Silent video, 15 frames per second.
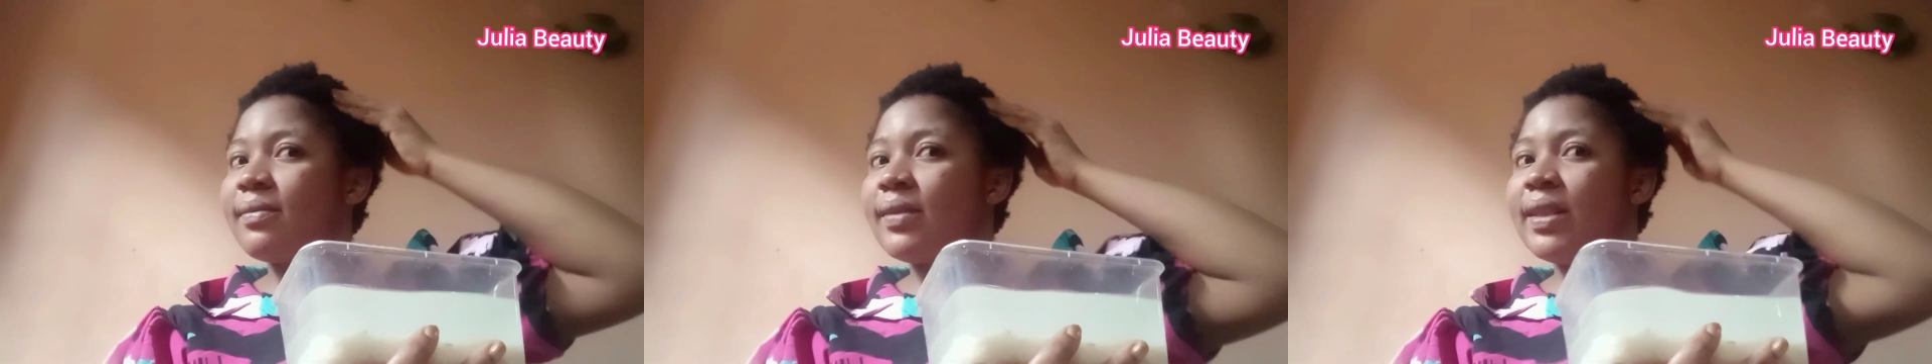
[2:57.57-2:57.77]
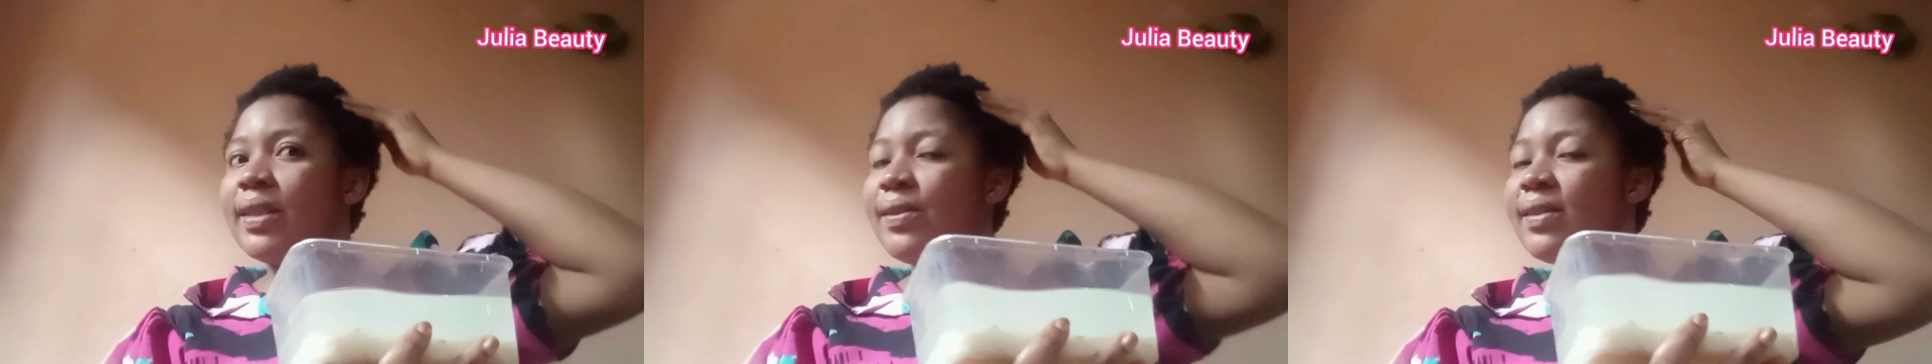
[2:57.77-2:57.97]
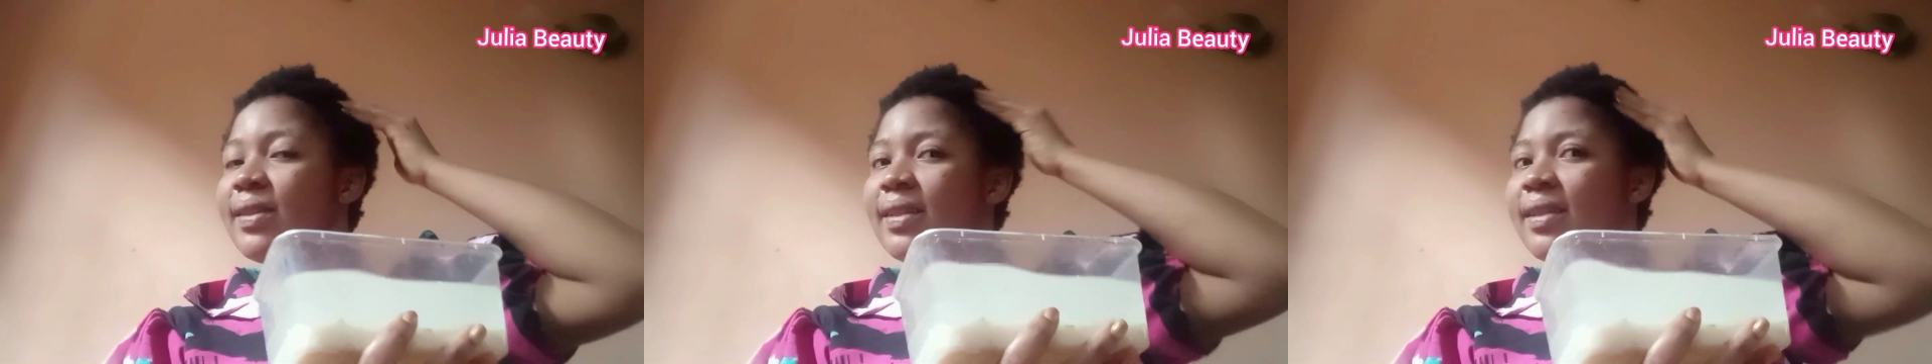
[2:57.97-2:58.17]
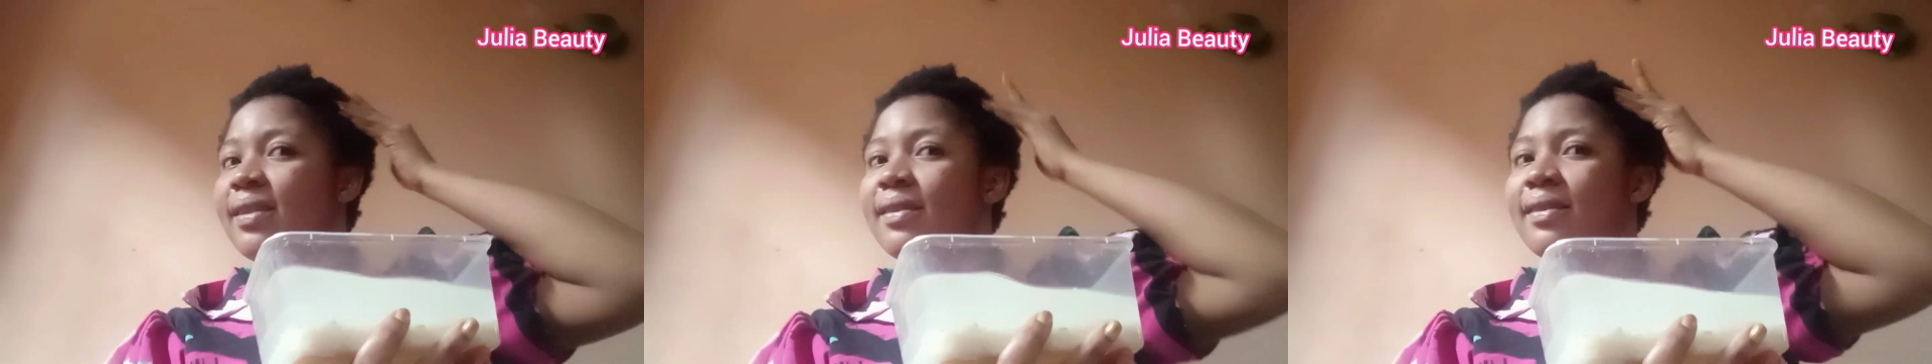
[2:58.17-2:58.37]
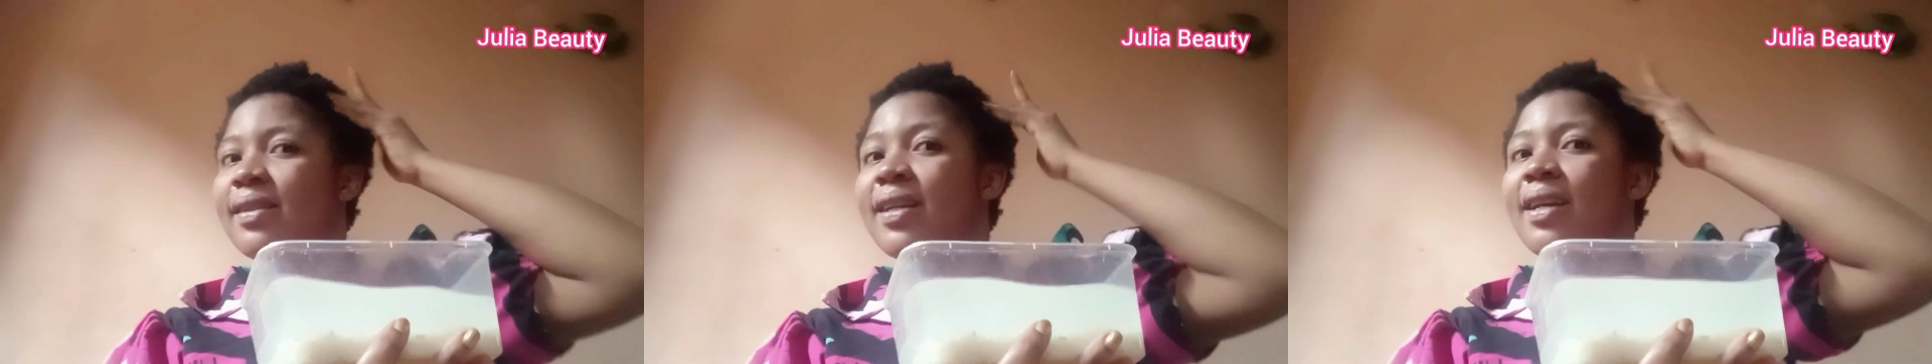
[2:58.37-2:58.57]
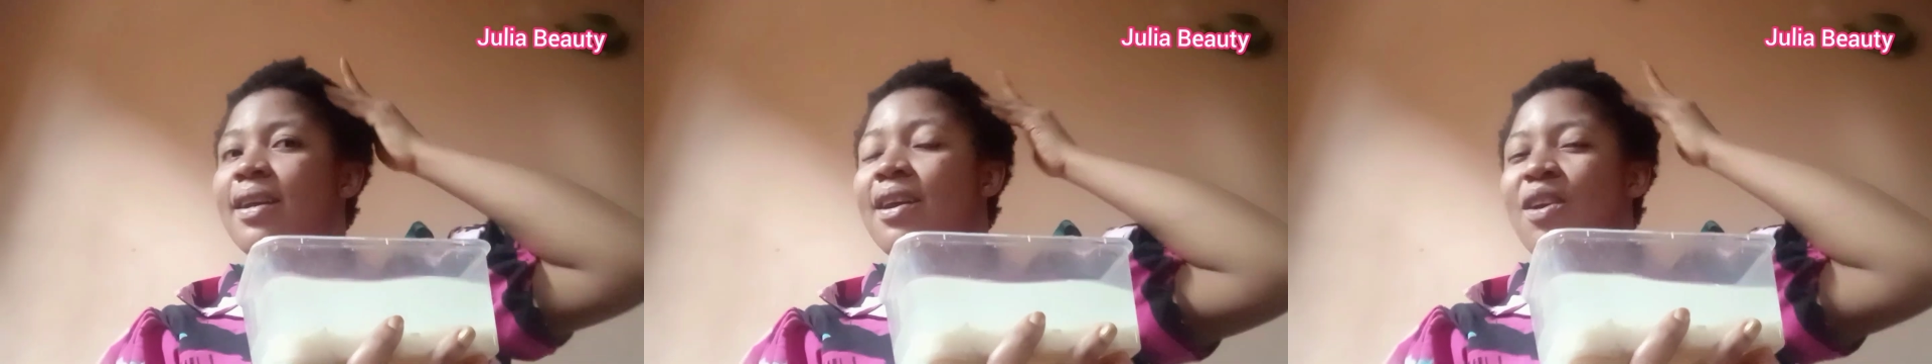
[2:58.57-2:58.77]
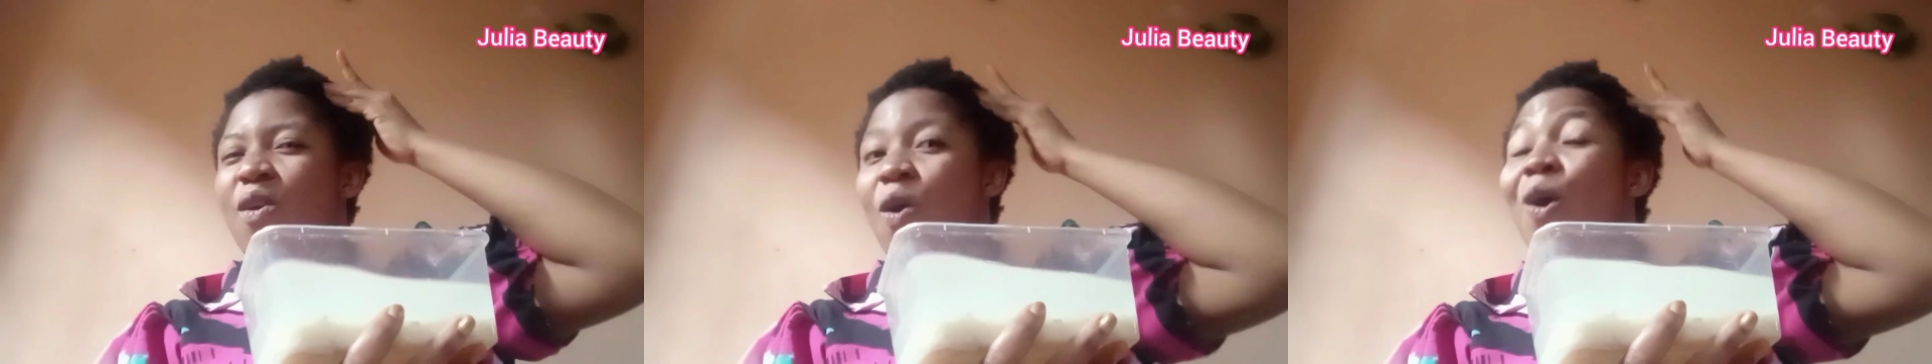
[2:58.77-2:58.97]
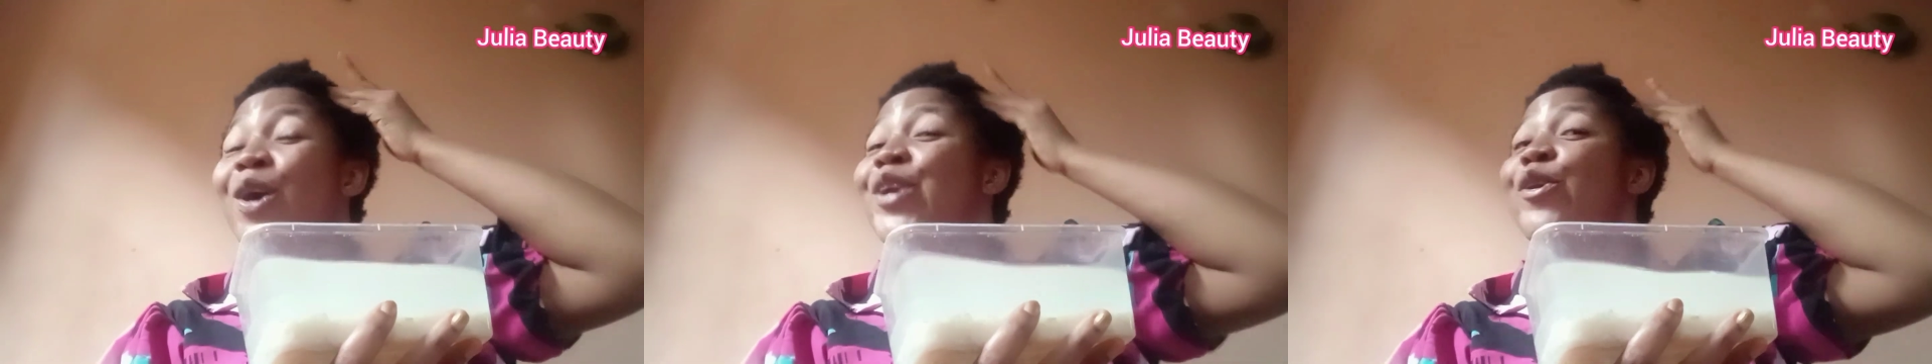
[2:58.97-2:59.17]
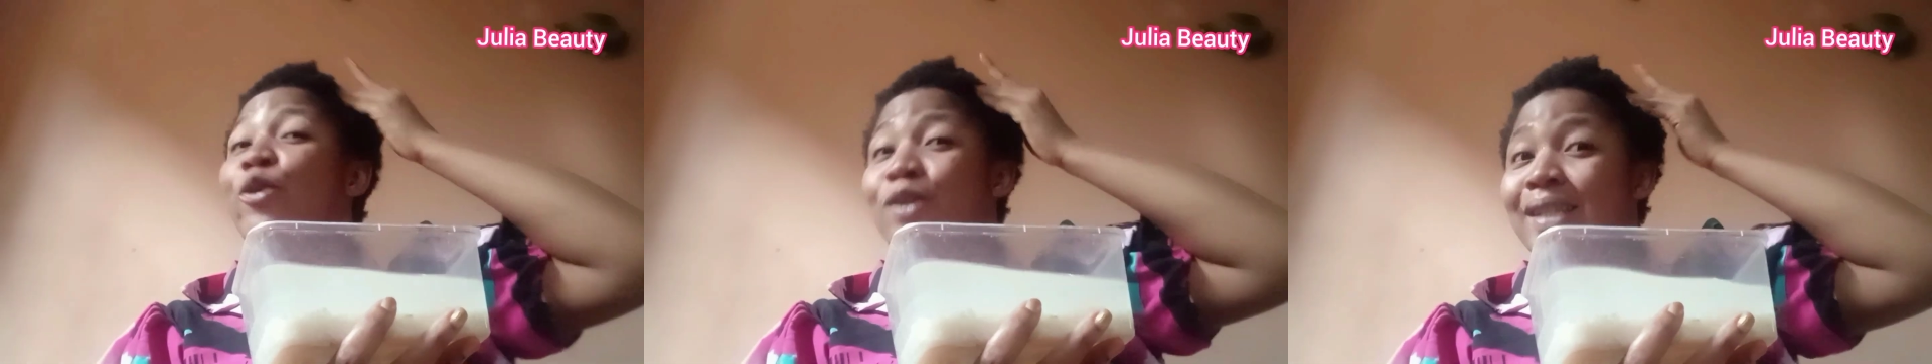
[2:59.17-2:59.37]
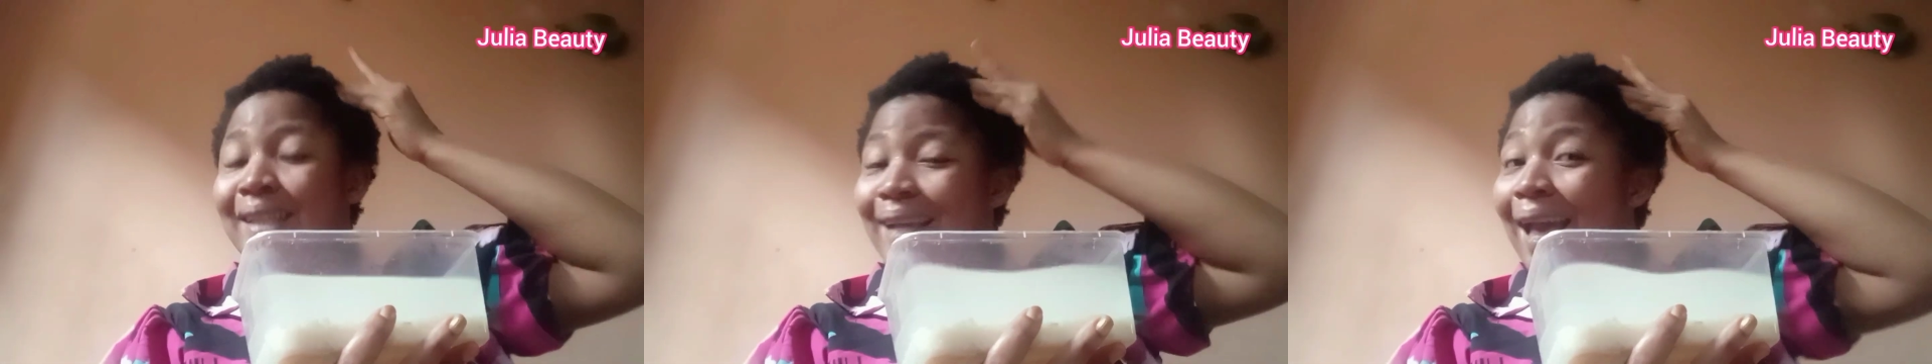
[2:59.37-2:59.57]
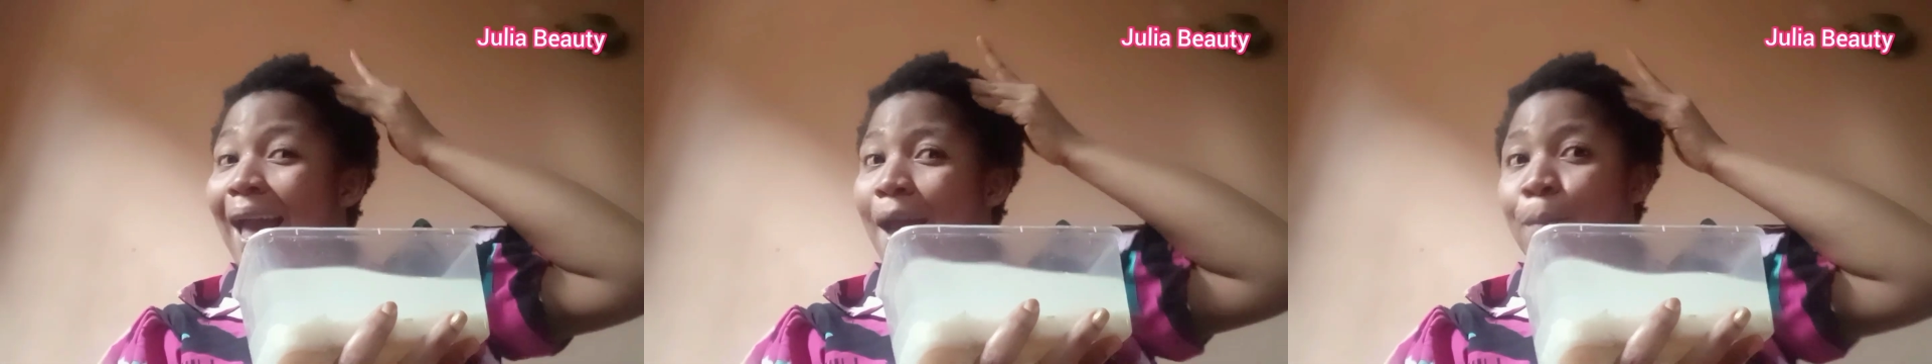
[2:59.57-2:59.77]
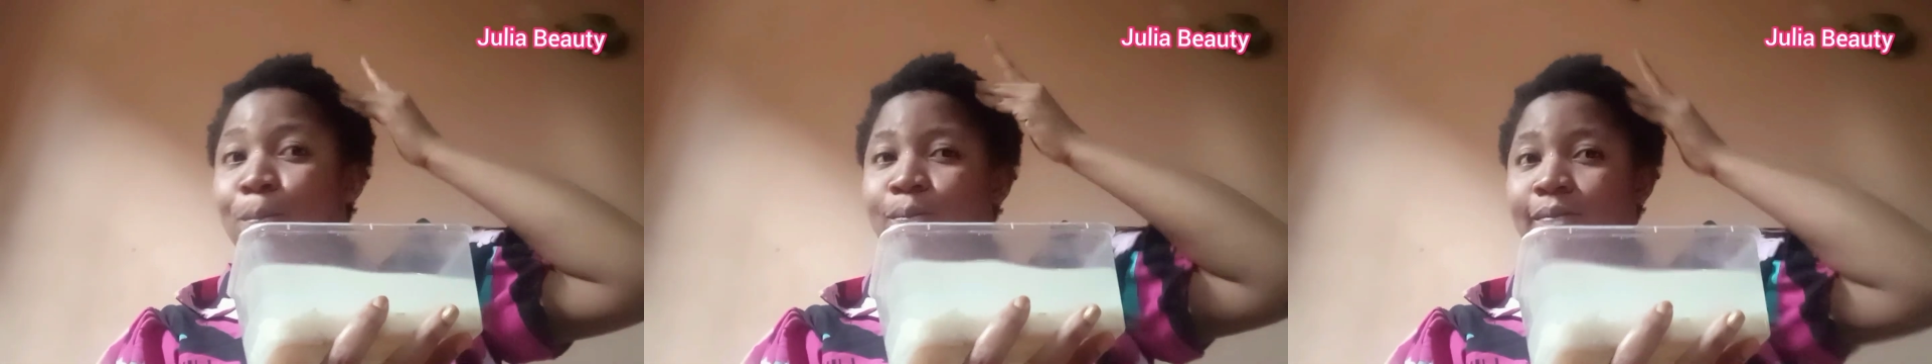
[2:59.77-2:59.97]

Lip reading: You see? On your scalp.